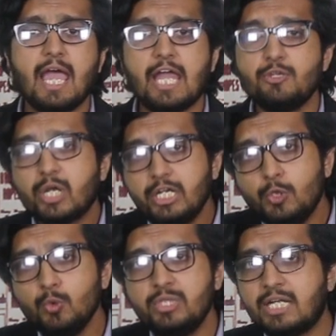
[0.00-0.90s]
And you can
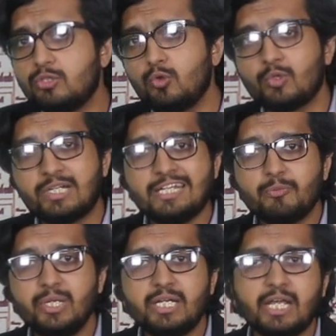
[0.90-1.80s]
do that through
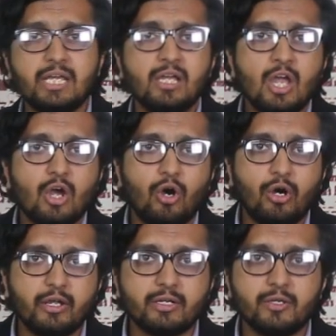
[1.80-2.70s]
ClickMeeting
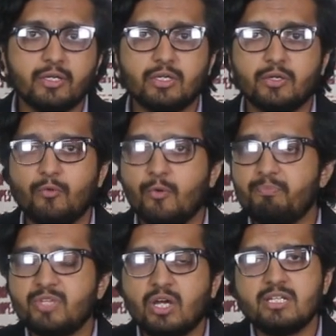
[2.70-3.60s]
or
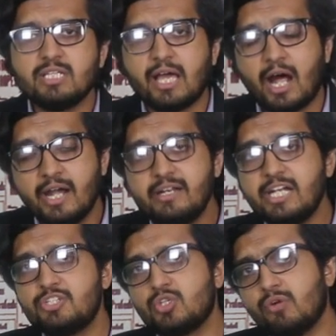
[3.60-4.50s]
uh, uh
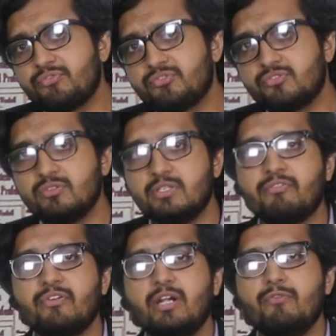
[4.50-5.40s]
hundreds of
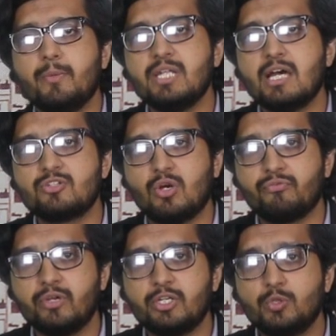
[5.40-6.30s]
different webinar
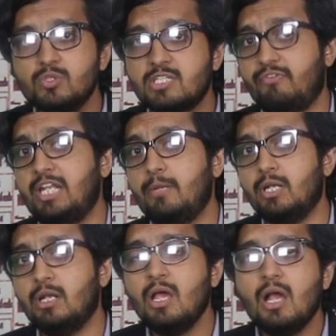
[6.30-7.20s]
software tools available